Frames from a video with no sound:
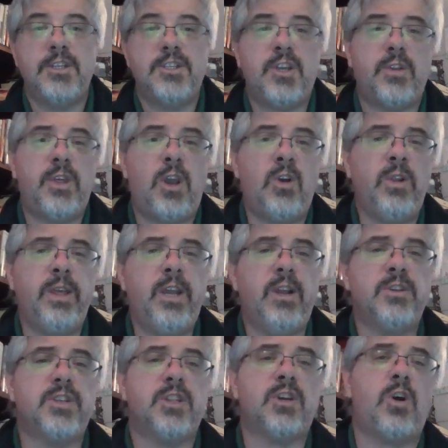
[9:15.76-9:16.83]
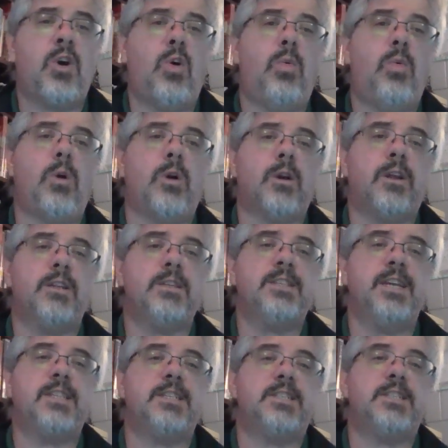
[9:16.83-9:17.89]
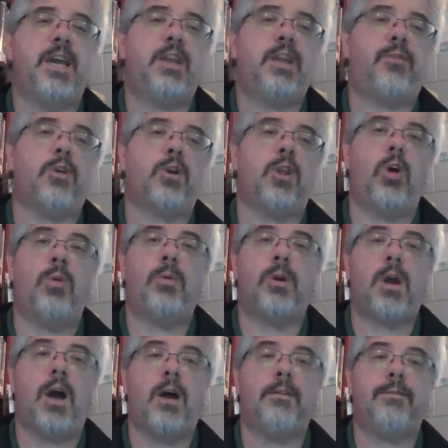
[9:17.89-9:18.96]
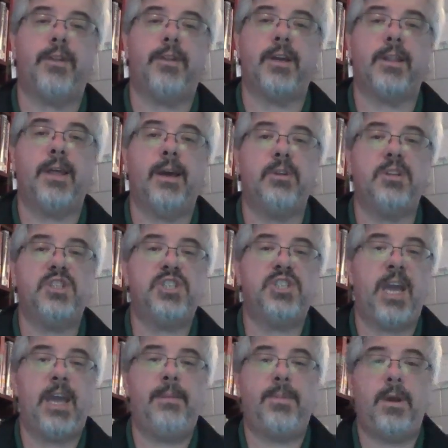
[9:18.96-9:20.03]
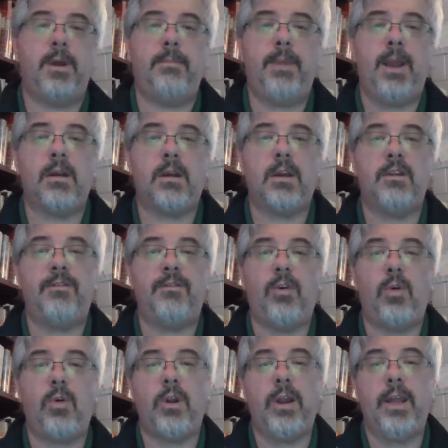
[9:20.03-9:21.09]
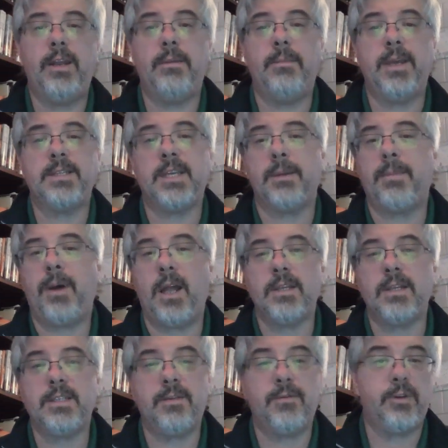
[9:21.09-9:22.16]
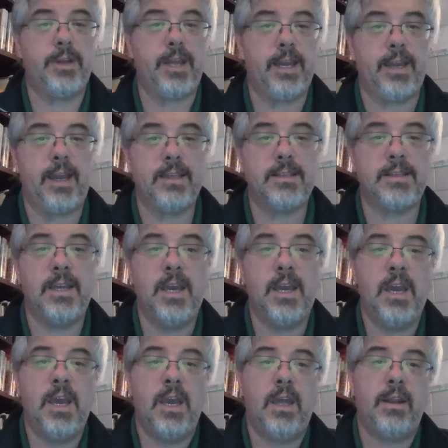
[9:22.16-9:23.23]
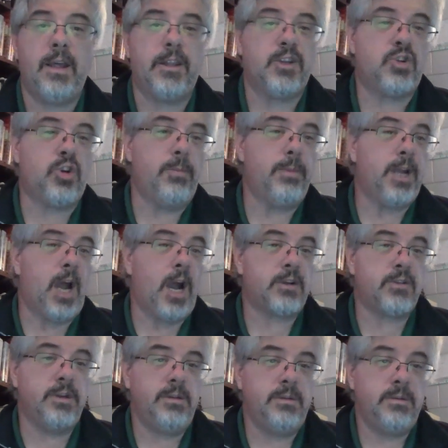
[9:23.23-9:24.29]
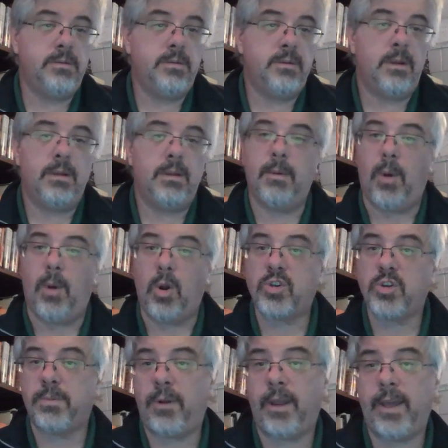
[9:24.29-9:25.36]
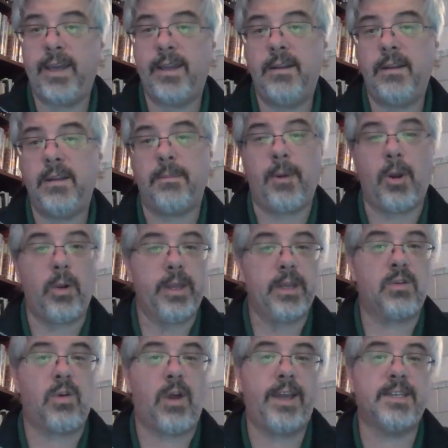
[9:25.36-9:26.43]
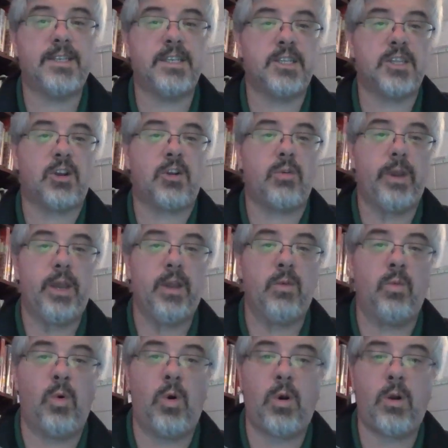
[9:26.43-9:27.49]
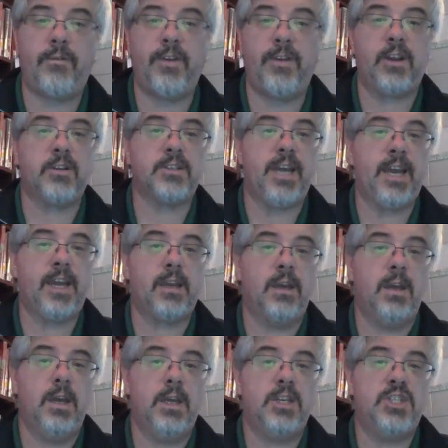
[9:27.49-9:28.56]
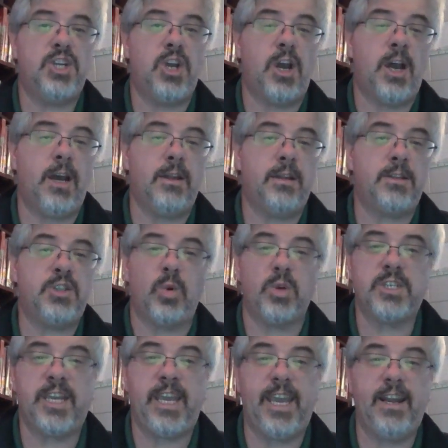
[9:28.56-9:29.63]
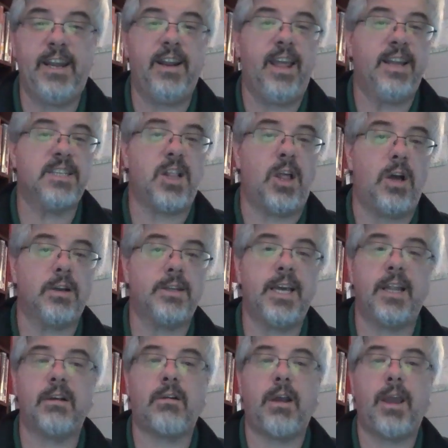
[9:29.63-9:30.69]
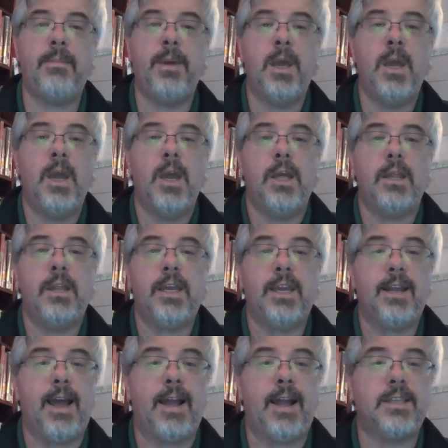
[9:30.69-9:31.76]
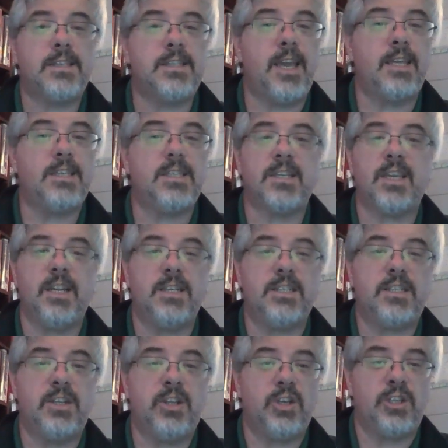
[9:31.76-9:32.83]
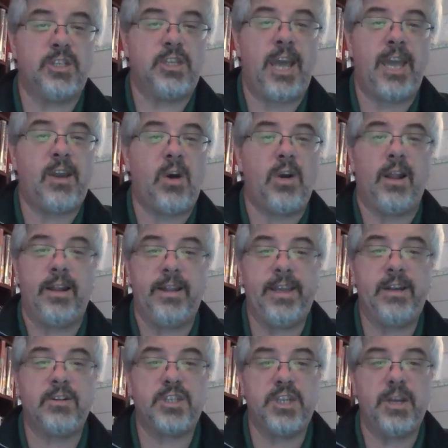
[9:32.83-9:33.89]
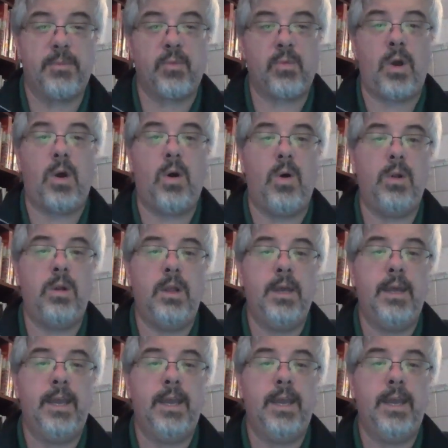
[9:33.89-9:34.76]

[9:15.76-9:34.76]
So the early years of the Cold War are going to set the stage for a global conflict that would shape American foreign and domestic policy for decades. Now, the Truman Doctrine, the Marshall Plan, the Berlin Crisis, the Korean War, figures like George Kennan and his long telegram, the United States is going to take on a leadership role